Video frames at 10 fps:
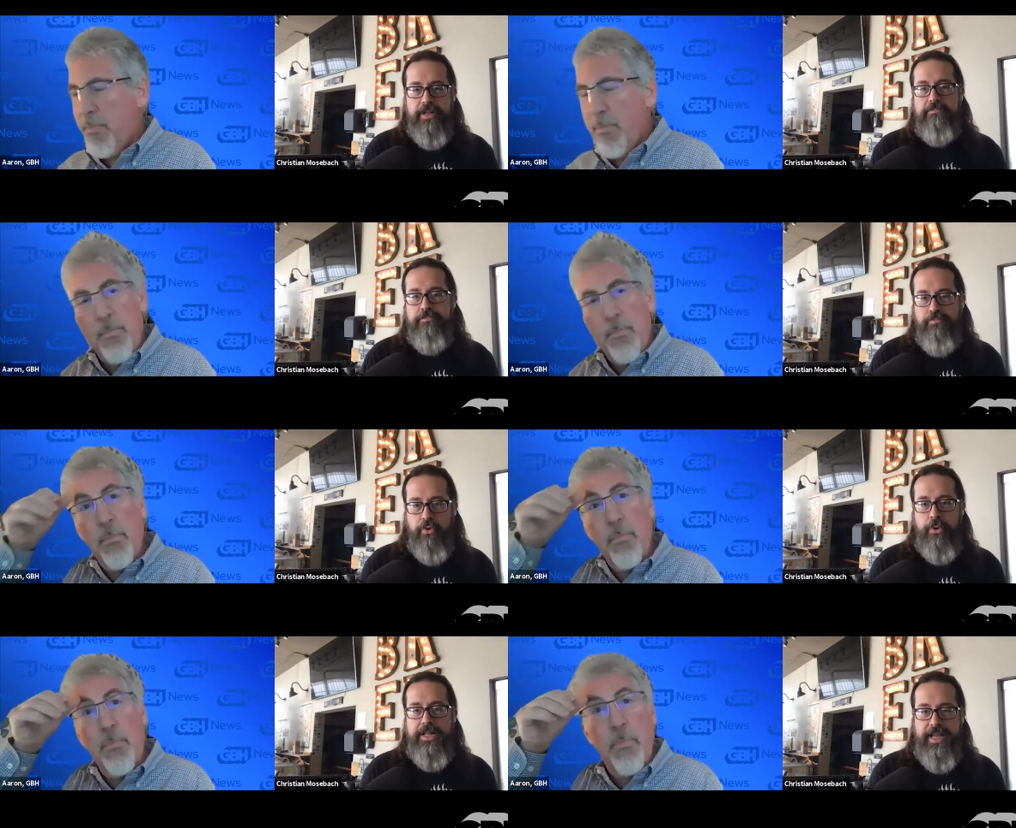Speaker 1: but
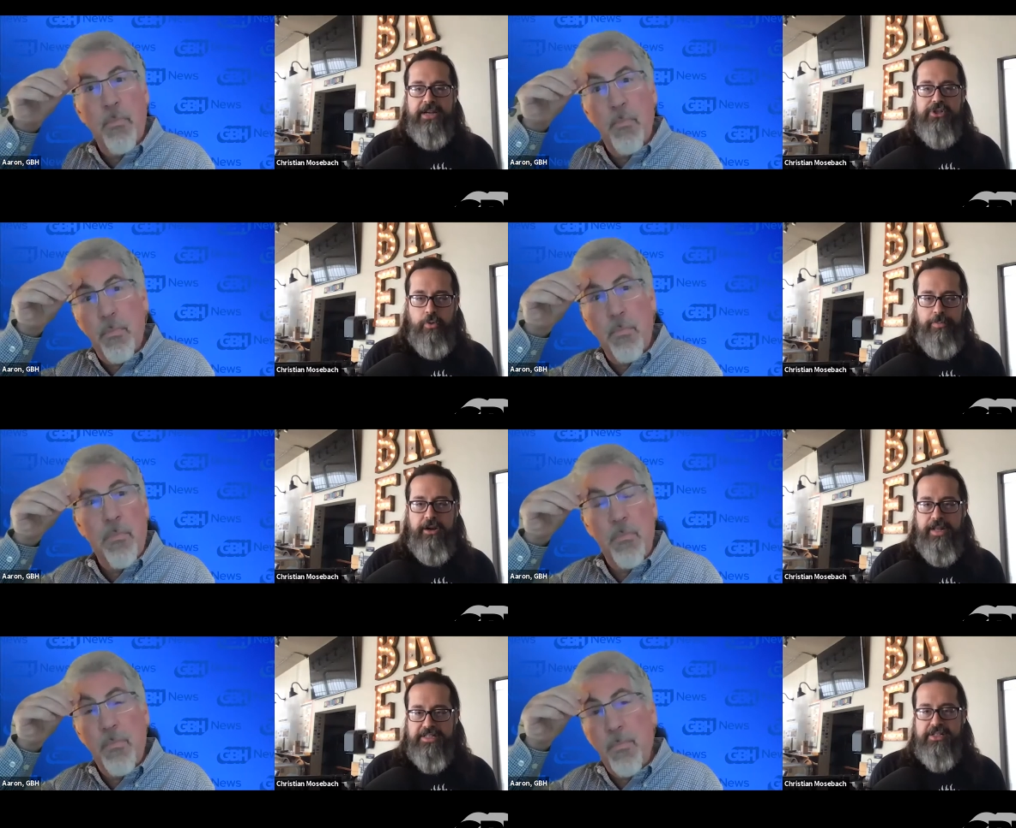brewing the actual
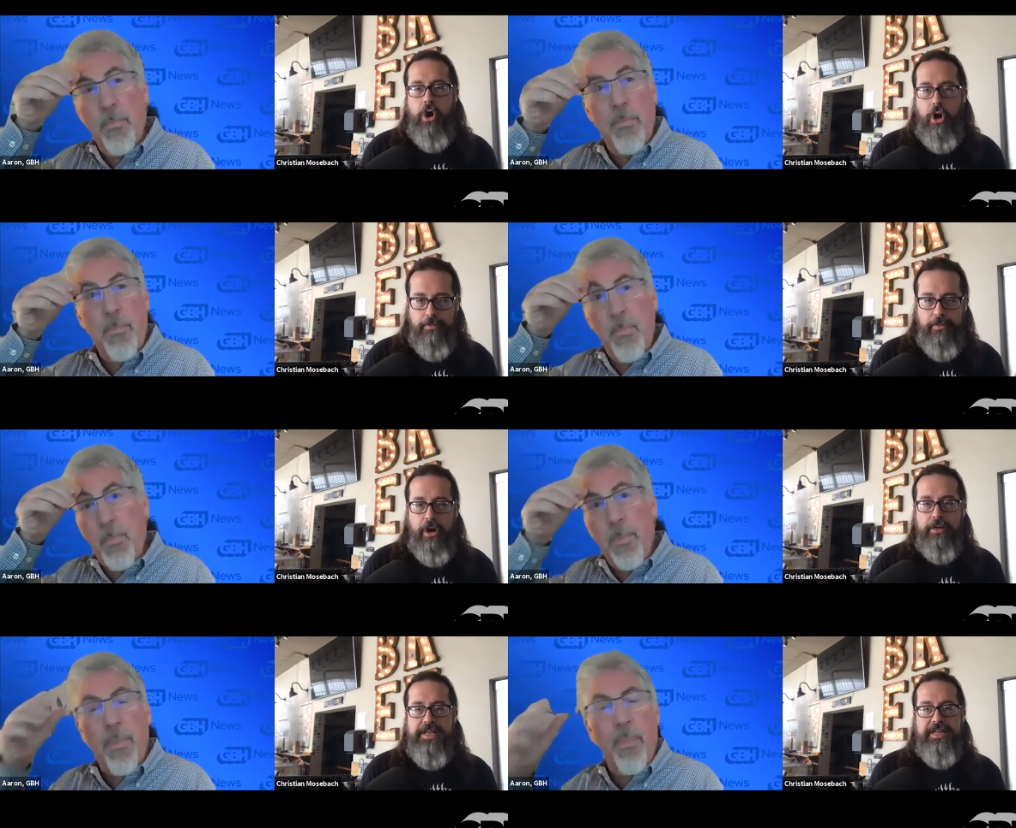beer, that's the hard
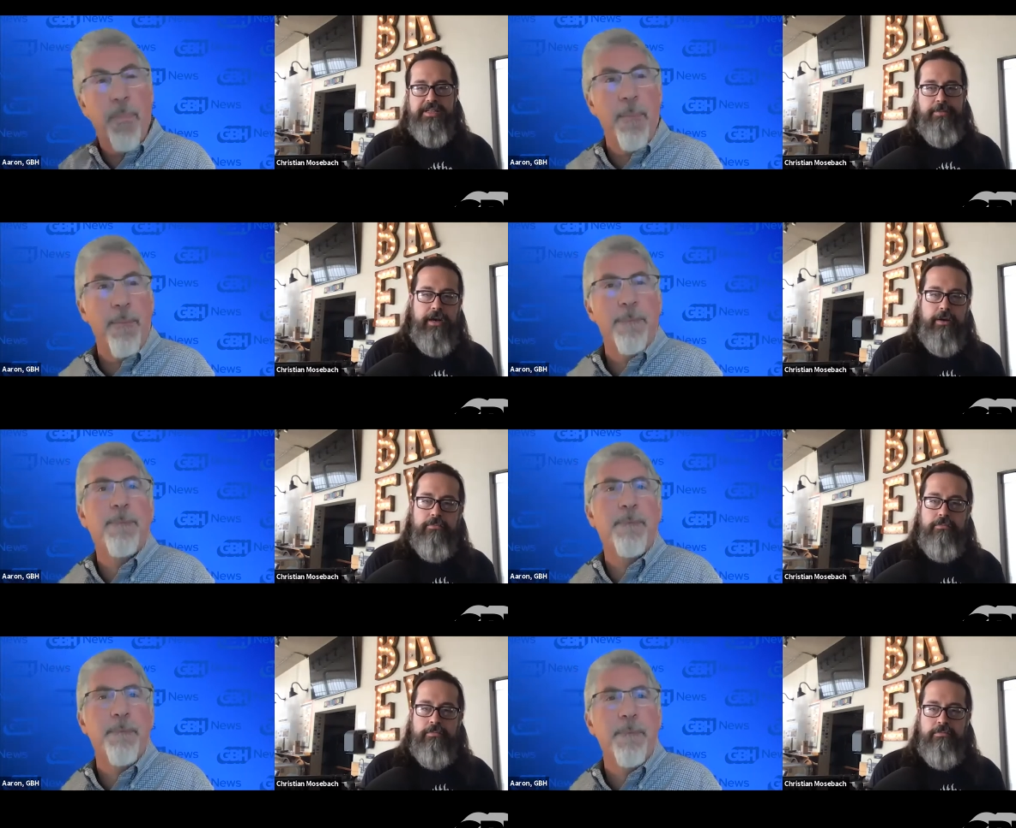part, takes
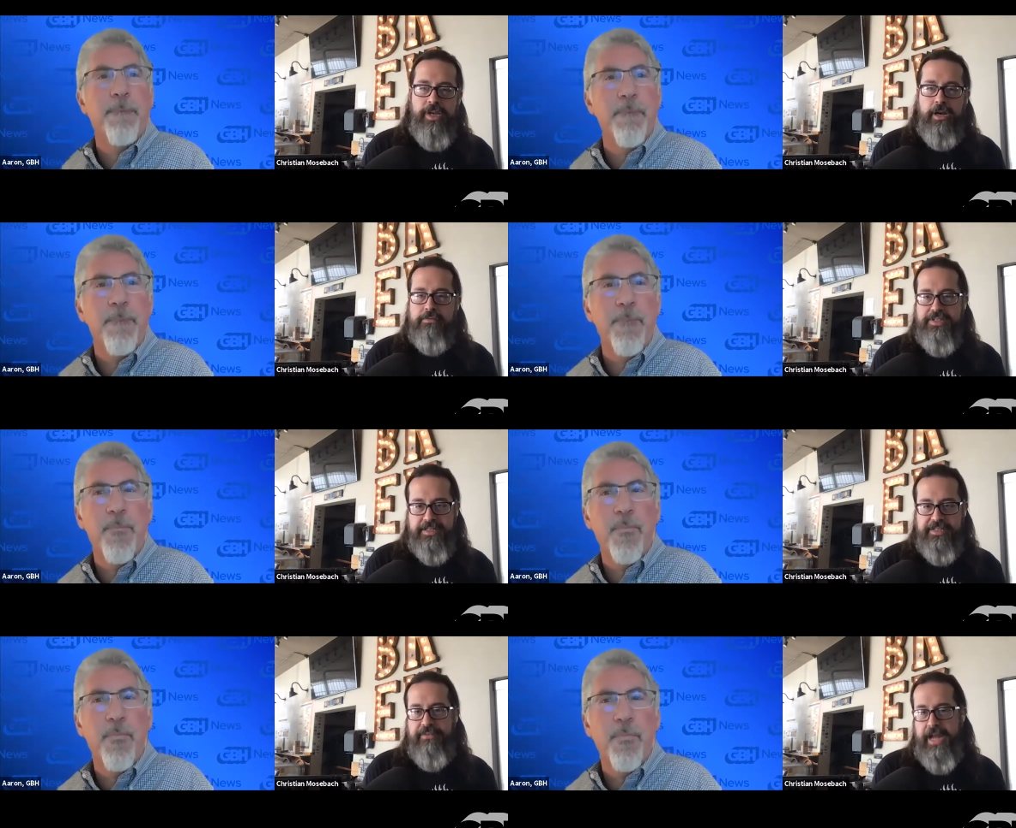about, you know,
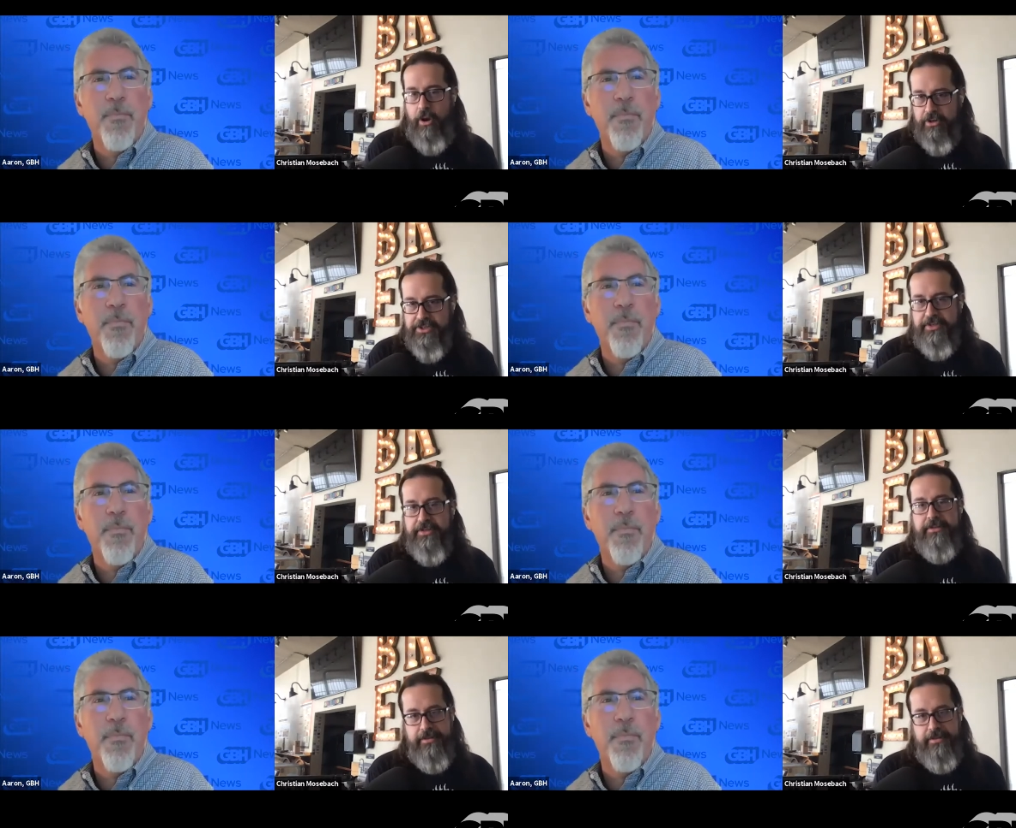six, seven hours.